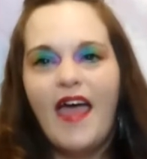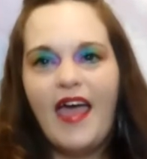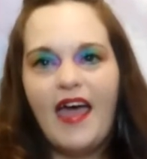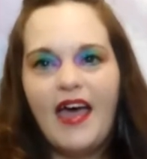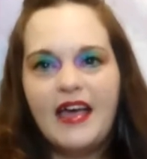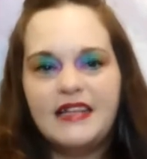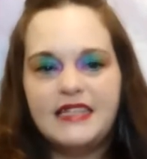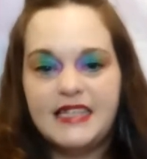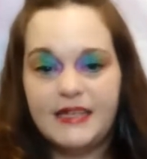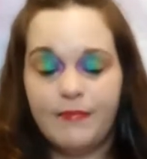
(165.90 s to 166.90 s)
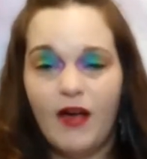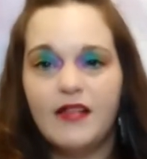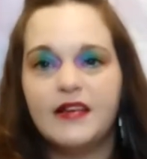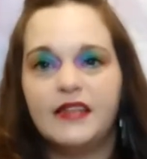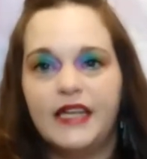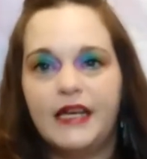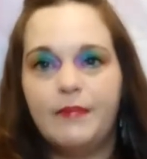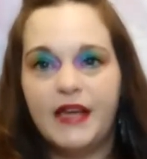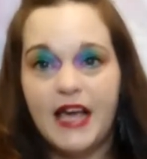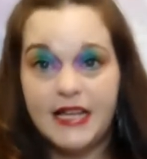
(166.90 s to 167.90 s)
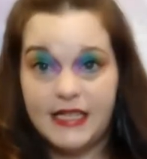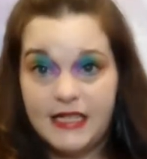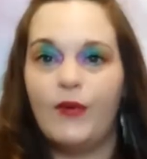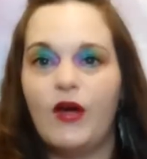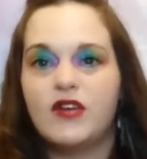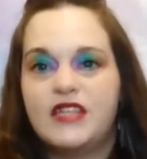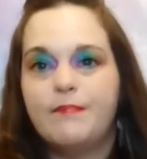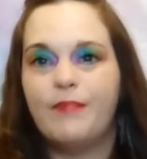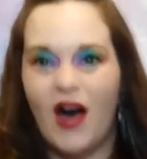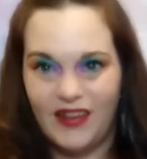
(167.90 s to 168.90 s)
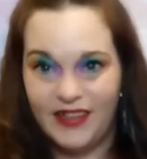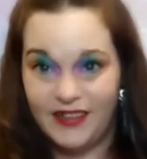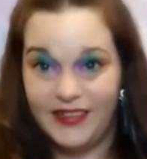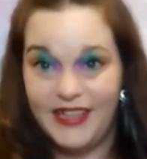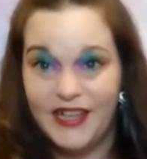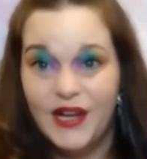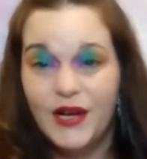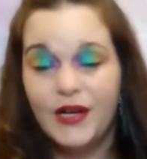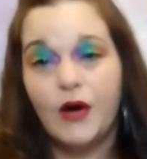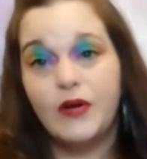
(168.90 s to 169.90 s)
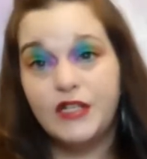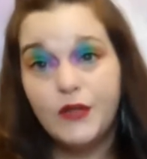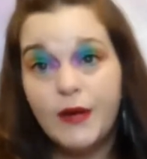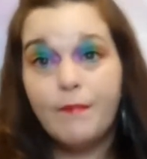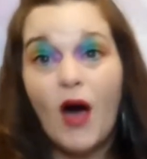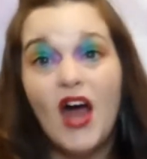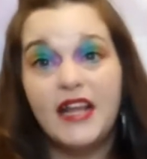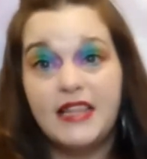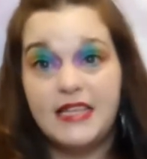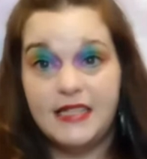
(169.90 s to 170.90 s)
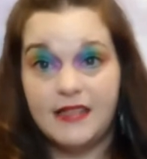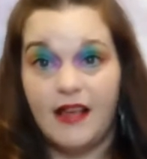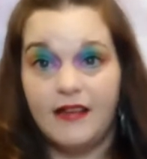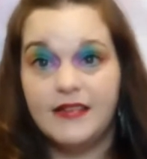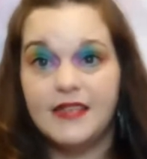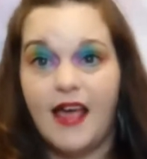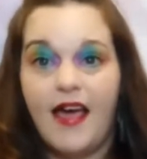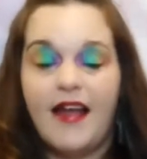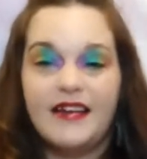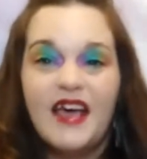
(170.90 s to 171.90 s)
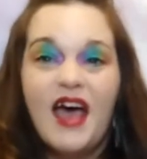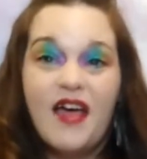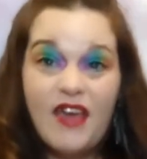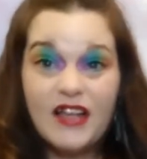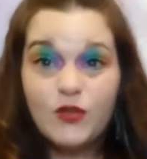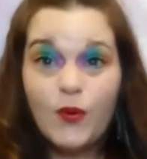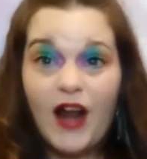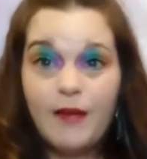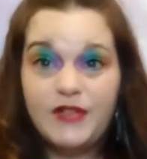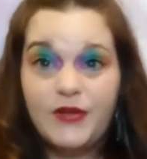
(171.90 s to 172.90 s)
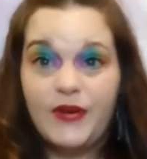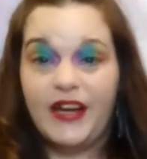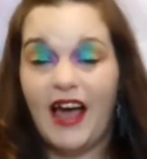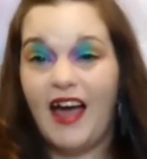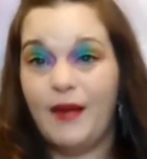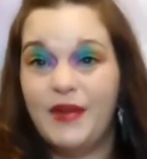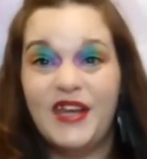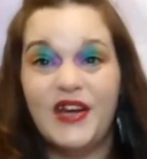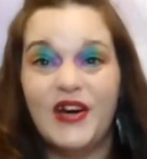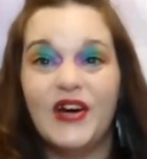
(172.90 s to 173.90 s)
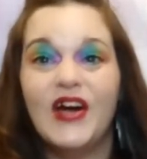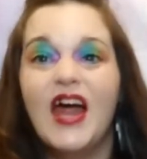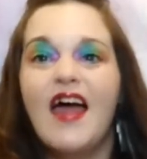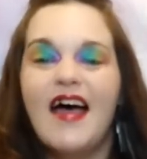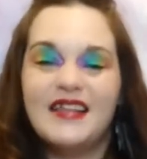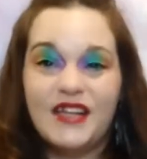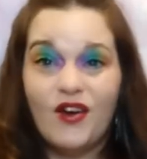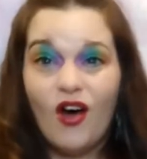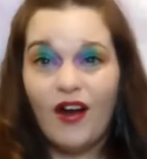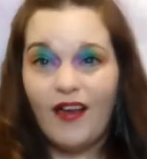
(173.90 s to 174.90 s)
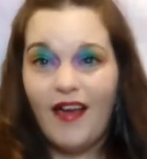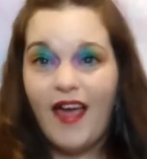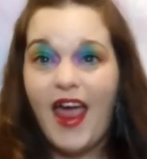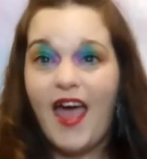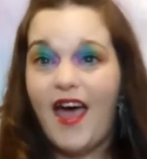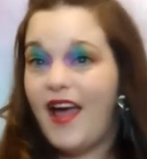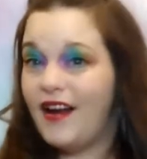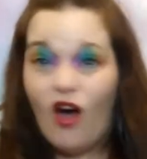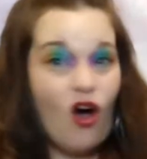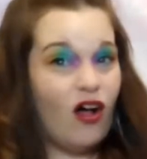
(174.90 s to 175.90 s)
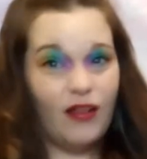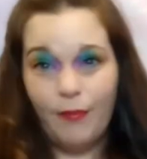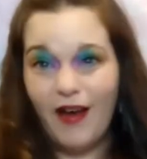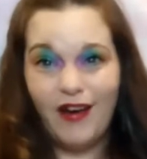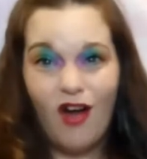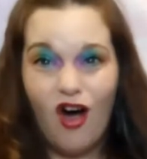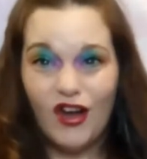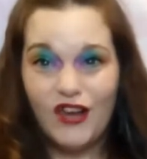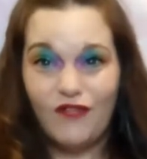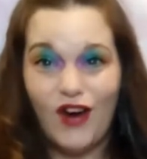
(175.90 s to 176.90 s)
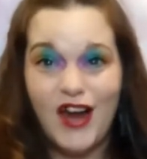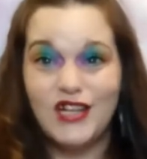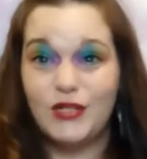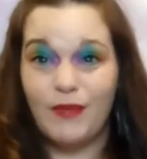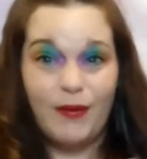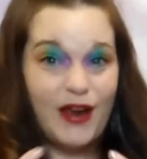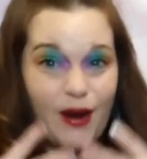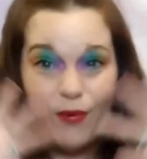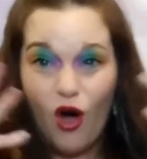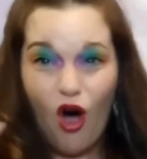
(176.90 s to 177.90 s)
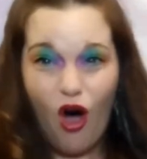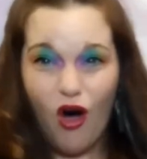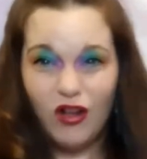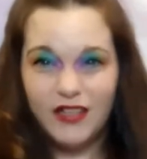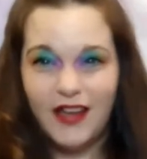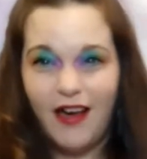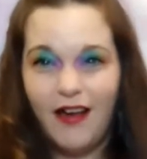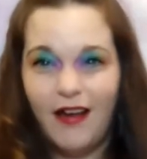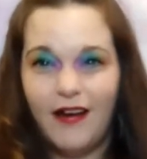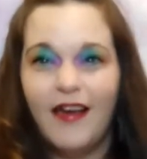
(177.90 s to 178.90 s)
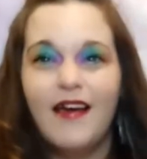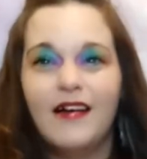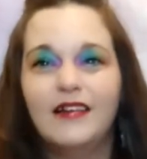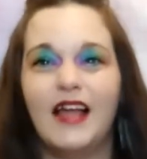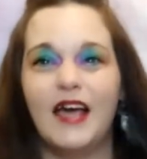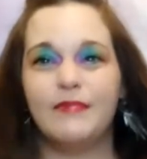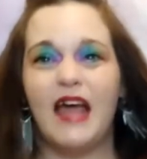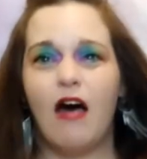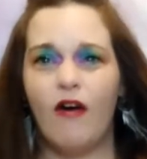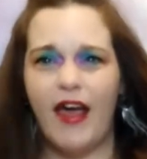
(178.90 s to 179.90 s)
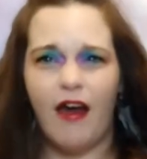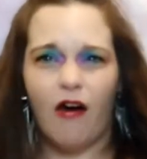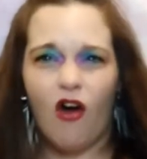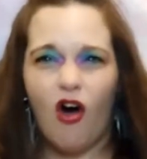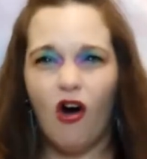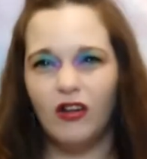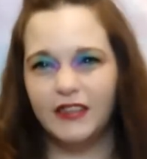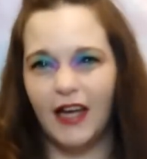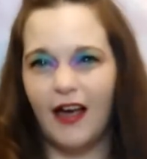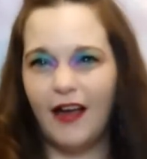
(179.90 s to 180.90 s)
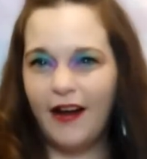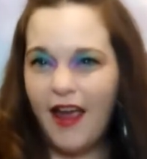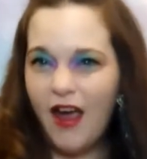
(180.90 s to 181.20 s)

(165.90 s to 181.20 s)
and symbolically because we are symbolically going to embody these things and that's what I'm doing. I am here as Inanna and all in my cocky fresh, my makeup all done, glammed out hair all done,